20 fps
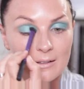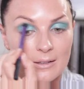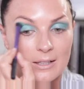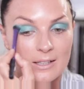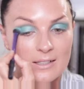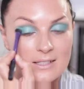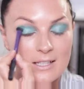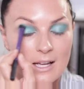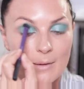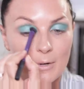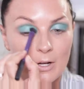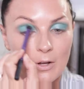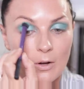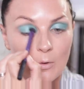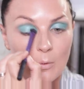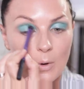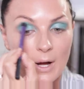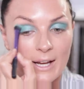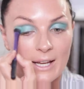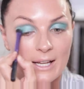it's come a
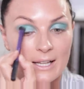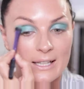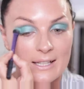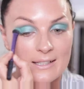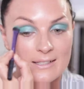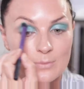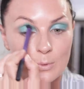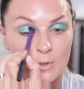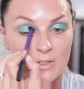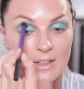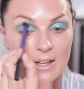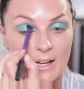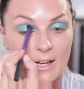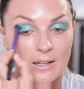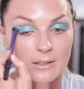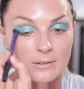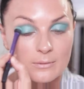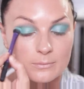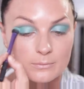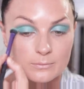long way at least with
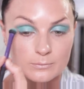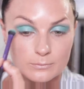that.